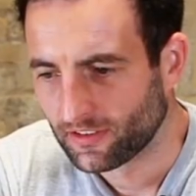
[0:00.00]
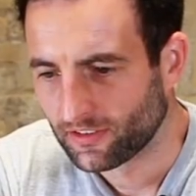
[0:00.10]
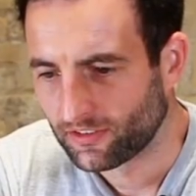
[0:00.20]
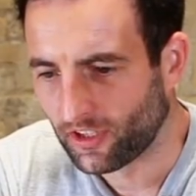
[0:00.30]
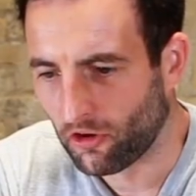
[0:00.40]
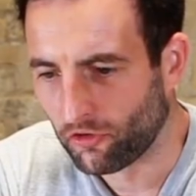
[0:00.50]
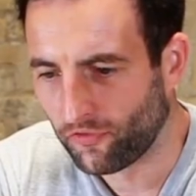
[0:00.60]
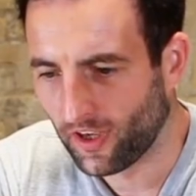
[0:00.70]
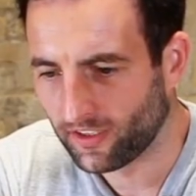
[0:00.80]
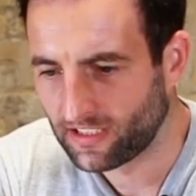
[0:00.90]
So
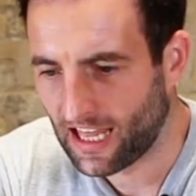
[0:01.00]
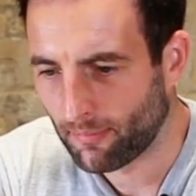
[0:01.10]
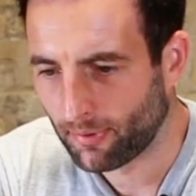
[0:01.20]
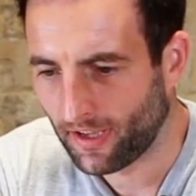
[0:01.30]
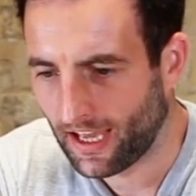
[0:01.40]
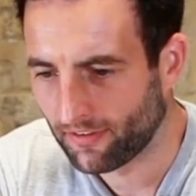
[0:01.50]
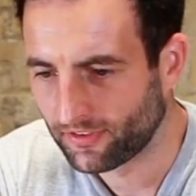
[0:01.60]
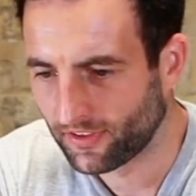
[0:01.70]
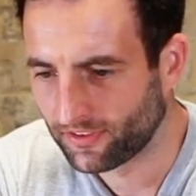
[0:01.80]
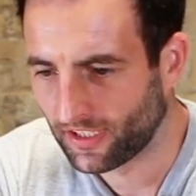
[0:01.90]
first lap
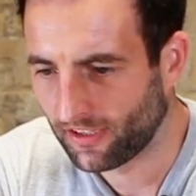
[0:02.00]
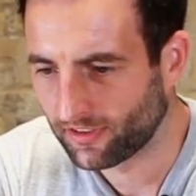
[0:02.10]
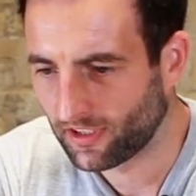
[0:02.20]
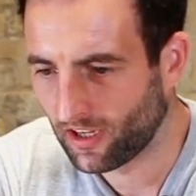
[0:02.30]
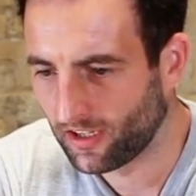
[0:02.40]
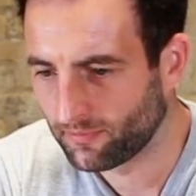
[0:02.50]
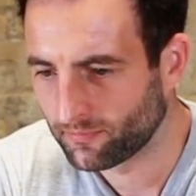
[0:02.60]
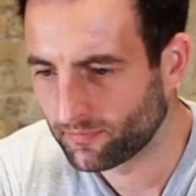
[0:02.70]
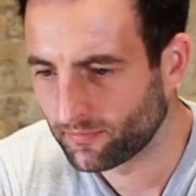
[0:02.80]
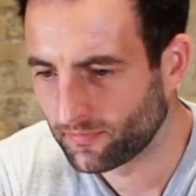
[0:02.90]
after the safety car,
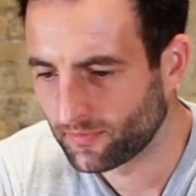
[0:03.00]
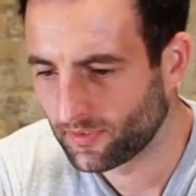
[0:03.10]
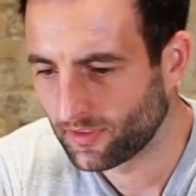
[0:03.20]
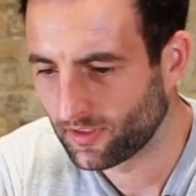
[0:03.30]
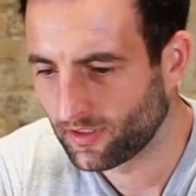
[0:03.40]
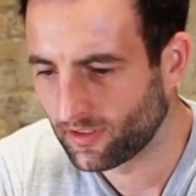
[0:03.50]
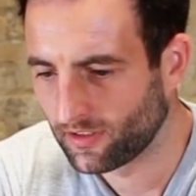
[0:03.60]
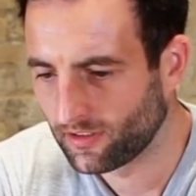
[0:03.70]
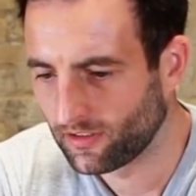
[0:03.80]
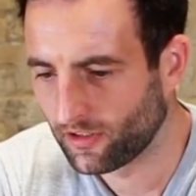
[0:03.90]

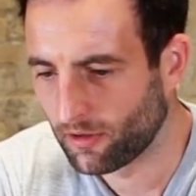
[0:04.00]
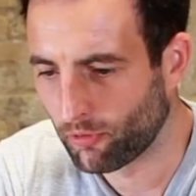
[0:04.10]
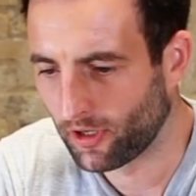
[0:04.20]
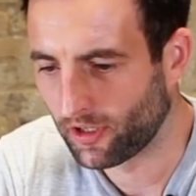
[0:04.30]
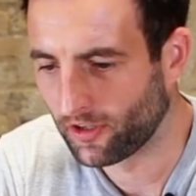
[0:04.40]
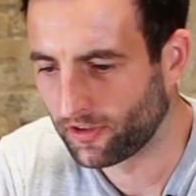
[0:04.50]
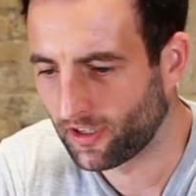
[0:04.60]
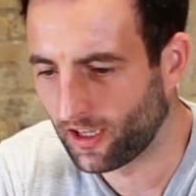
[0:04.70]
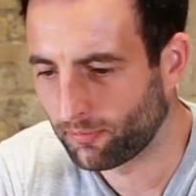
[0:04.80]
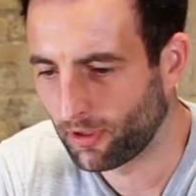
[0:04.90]
looking pretty good. The
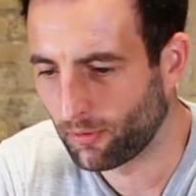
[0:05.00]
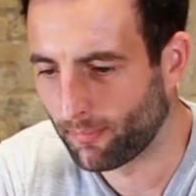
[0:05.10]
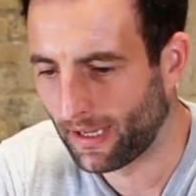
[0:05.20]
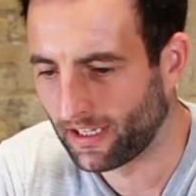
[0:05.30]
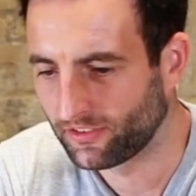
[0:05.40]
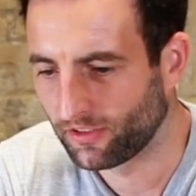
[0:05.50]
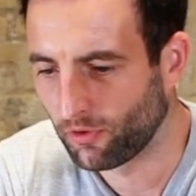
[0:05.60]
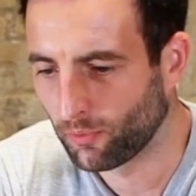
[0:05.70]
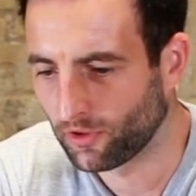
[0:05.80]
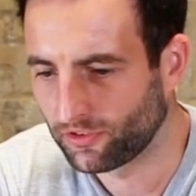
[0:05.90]
car's pretty well balanced. If
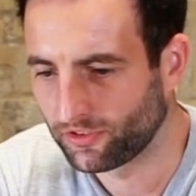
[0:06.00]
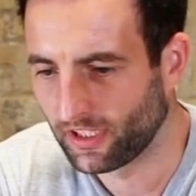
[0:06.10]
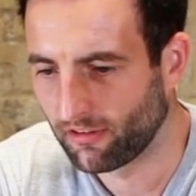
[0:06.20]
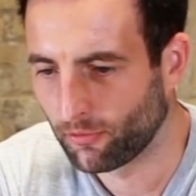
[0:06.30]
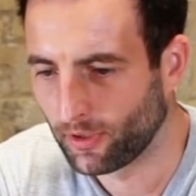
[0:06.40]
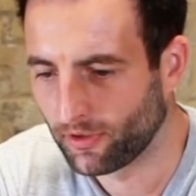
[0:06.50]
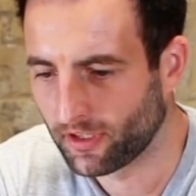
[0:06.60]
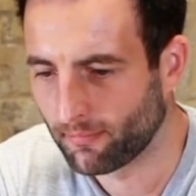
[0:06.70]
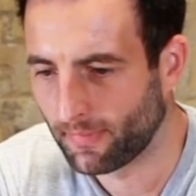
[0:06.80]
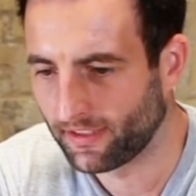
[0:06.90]
you watch the steering wheel, you
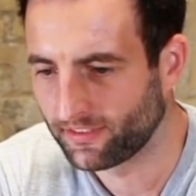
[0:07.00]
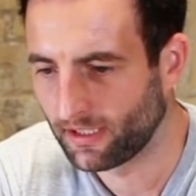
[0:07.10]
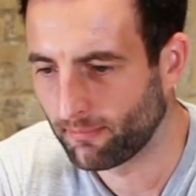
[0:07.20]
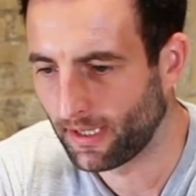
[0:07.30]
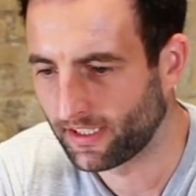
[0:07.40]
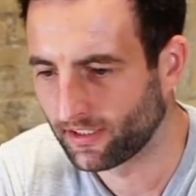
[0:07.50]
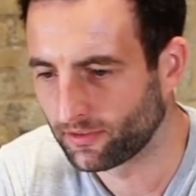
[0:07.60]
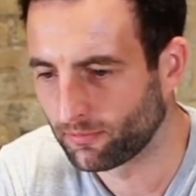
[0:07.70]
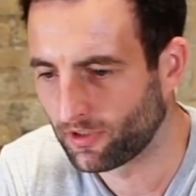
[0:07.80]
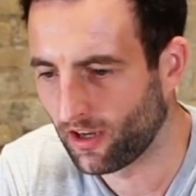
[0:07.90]
can see him making
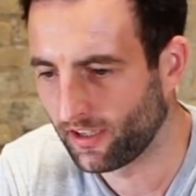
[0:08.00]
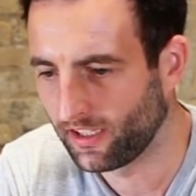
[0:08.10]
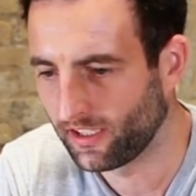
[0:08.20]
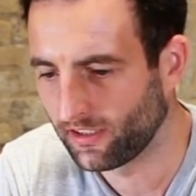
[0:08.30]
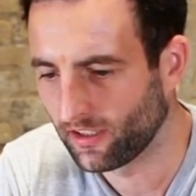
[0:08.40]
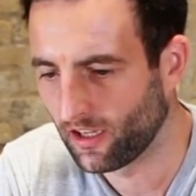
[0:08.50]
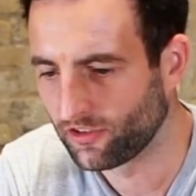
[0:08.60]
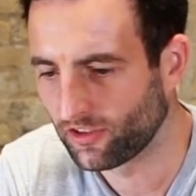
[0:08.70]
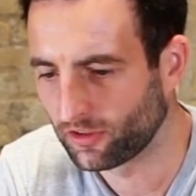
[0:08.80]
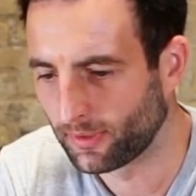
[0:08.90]
some tiny
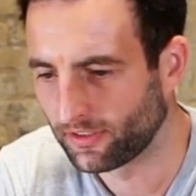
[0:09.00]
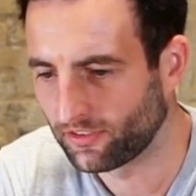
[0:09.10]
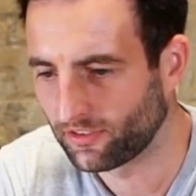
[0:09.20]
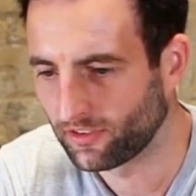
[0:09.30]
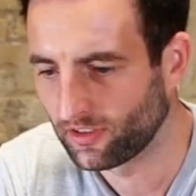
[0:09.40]
adjustments.